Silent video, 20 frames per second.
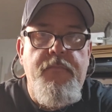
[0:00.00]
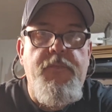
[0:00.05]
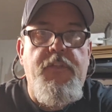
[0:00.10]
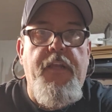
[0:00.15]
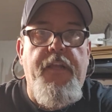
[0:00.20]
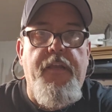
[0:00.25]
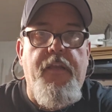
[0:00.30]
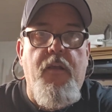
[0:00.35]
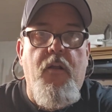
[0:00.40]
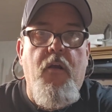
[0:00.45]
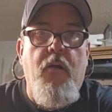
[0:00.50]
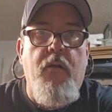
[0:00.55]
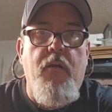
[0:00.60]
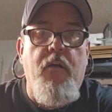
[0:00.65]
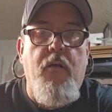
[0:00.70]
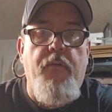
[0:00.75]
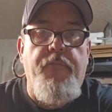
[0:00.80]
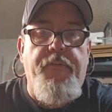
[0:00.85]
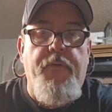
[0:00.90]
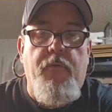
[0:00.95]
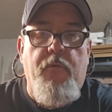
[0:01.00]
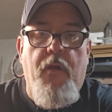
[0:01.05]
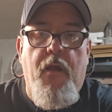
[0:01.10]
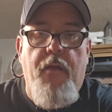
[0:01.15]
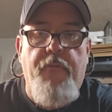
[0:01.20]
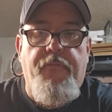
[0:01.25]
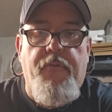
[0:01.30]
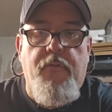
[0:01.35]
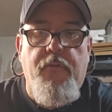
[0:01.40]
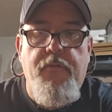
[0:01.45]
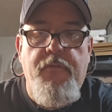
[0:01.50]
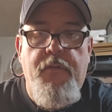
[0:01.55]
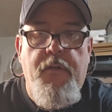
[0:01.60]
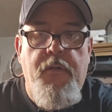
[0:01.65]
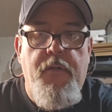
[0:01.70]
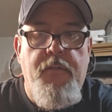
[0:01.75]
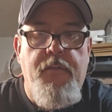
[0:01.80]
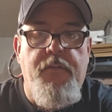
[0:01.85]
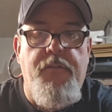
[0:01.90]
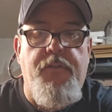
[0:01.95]
take it on and off your rifle.
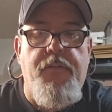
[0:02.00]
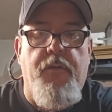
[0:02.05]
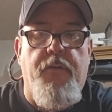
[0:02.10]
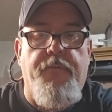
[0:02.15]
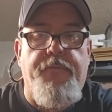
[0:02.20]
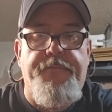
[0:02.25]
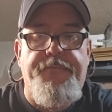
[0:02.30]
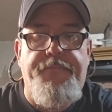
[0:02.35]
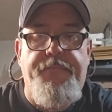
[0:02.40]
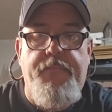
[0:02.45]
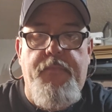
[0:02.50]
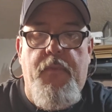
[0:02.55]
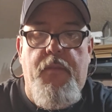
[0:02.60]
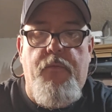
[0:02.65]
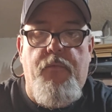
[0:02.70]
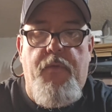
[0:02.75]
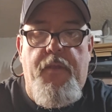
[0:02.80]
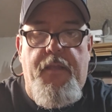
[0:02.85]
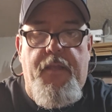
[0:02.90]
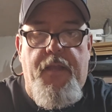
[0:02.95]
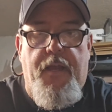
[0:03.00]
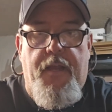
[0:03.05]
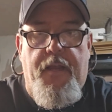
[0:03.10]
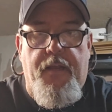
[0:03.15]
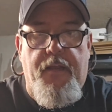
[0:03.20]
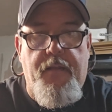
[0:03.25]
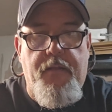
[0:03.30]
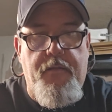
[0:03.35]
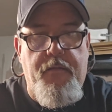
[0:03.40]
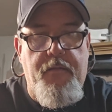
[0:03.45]
So we gotta